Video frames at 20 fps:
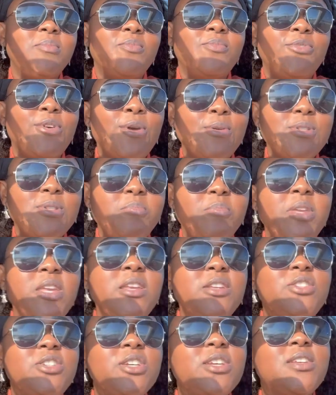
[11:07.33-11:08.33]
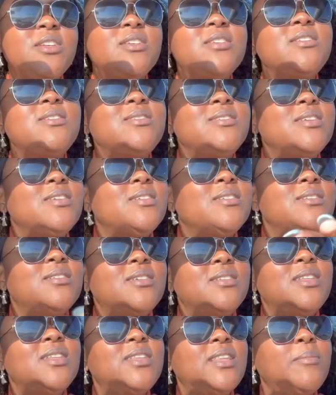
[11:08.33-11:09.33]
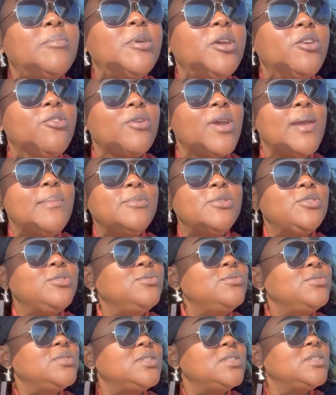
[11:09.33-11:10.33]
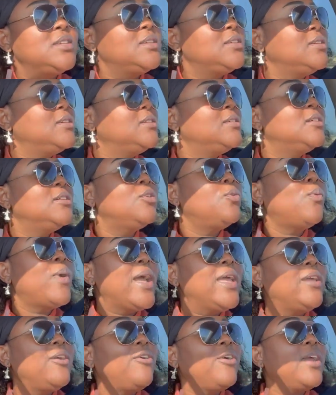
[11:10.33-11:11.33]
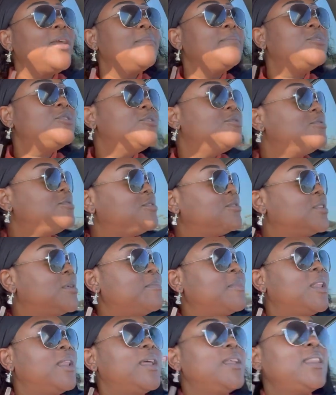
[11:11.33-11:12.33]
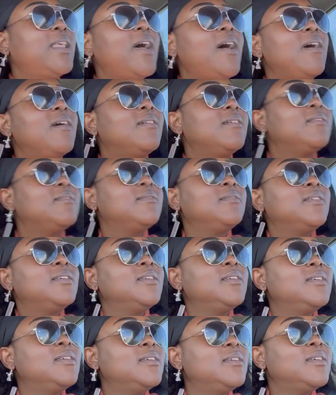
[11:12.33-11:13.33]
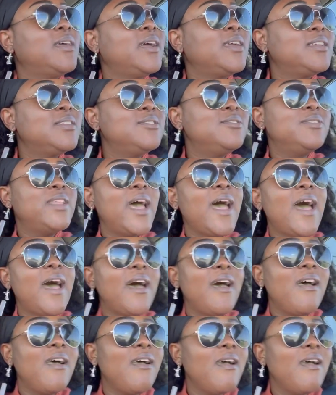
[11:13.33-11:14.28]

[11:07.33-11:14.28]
frozen peaches. I think they put grape juice, white grape juice or something like that. I could do that.